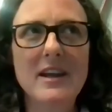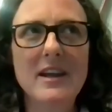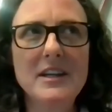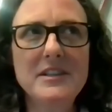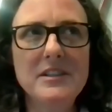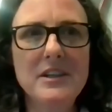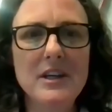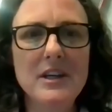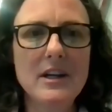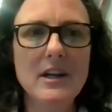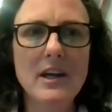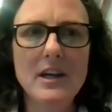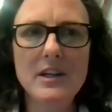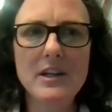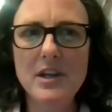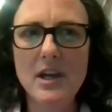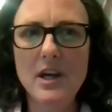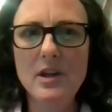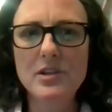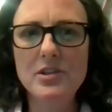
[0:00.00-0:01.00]

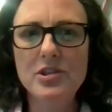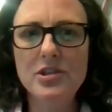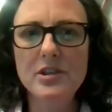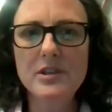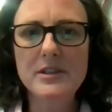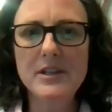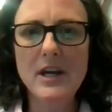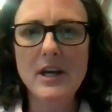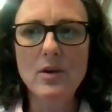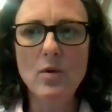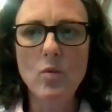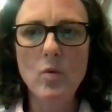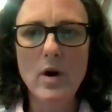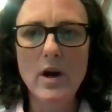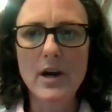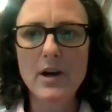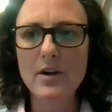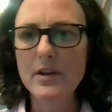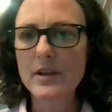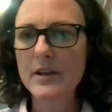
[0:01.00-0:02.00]
it should take a
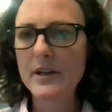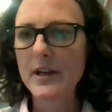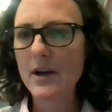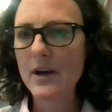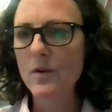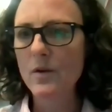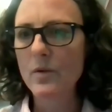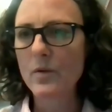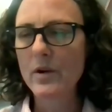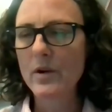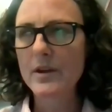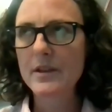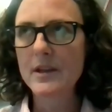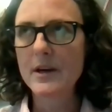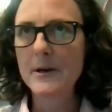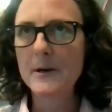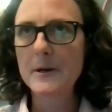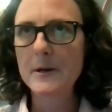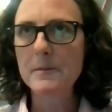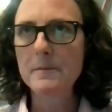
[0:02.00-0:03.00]
while. Now,
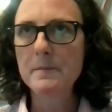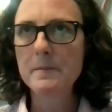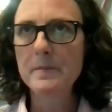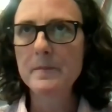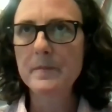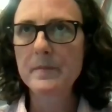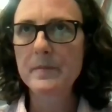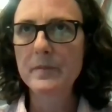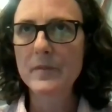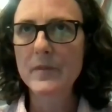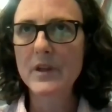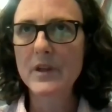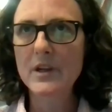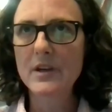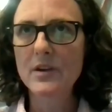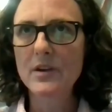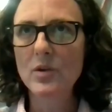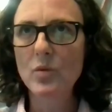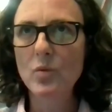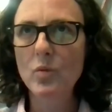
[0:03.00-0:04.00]

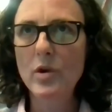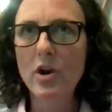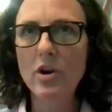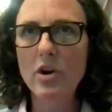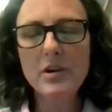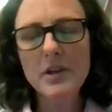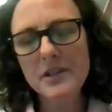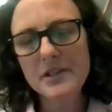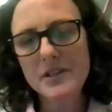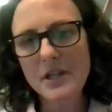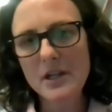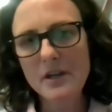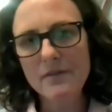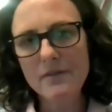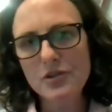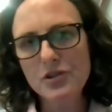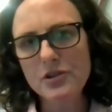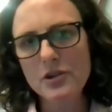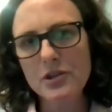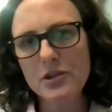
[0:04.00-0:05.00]
we aren't going to see
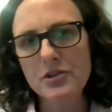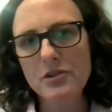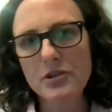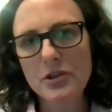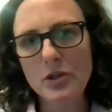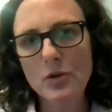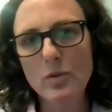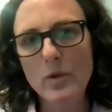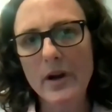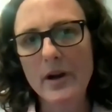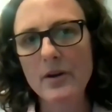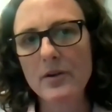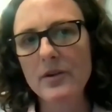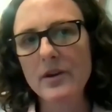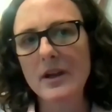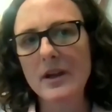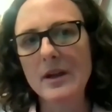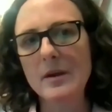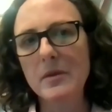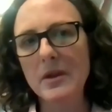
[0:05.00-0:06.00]
infrastructure on the
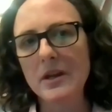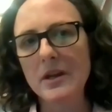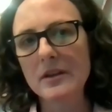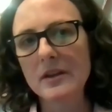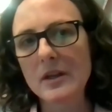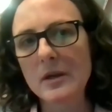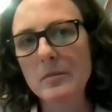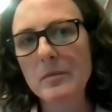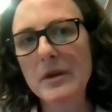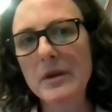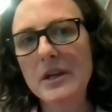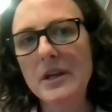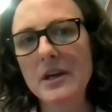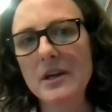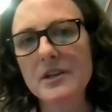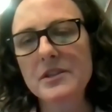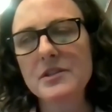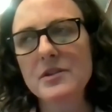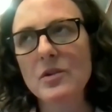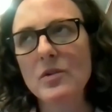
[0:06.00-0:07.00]
ground immediately,
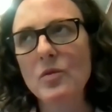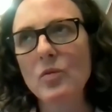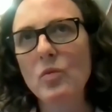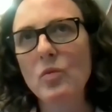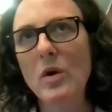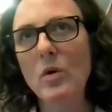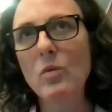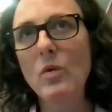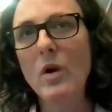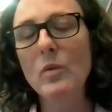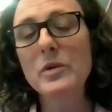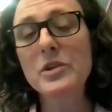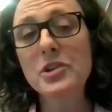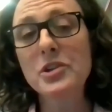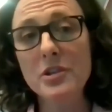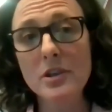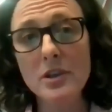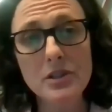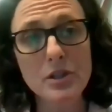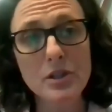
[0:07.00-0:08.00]
because what we
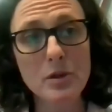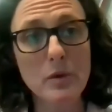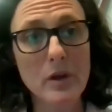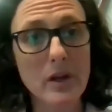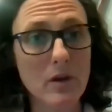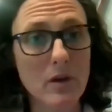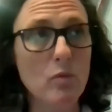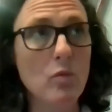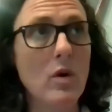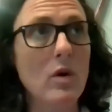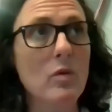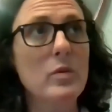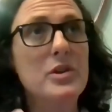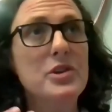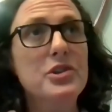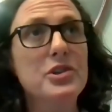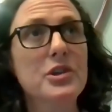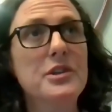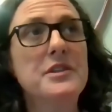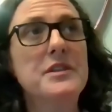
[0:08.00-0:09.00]
should
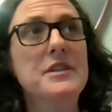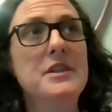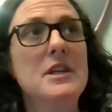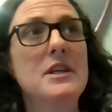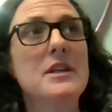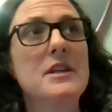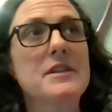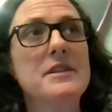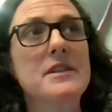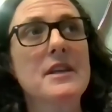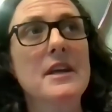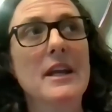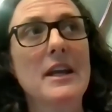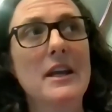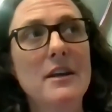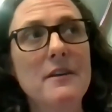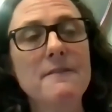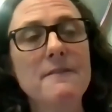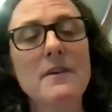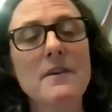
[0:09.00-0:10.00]
see is that
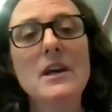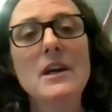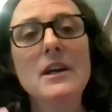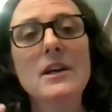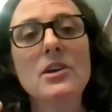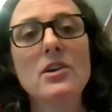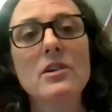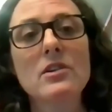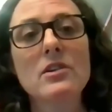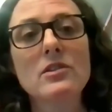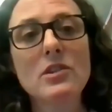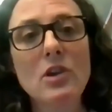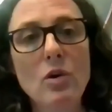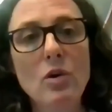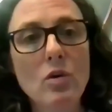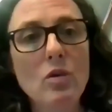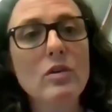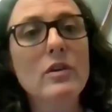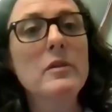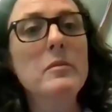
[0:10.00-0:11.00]
if
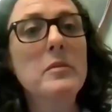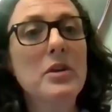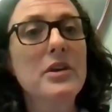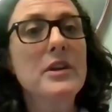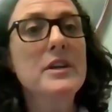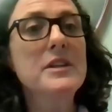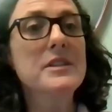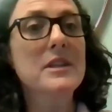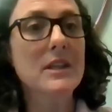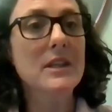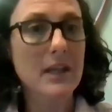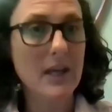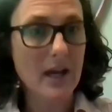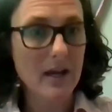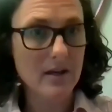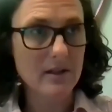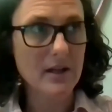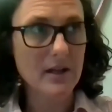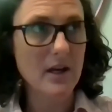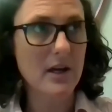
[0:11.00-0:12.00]
local communities and
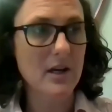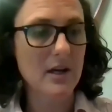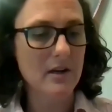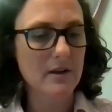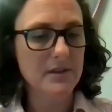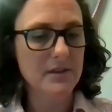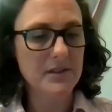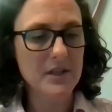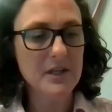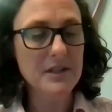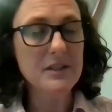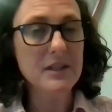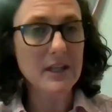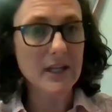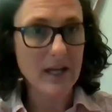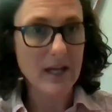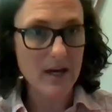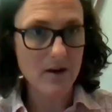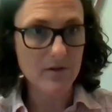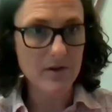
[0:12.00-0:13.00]
cities
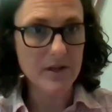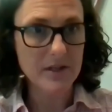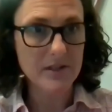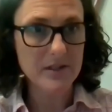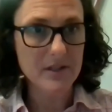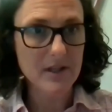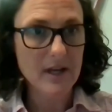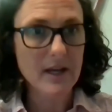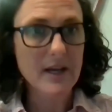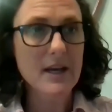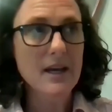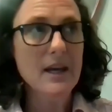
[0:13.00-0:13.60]
and counties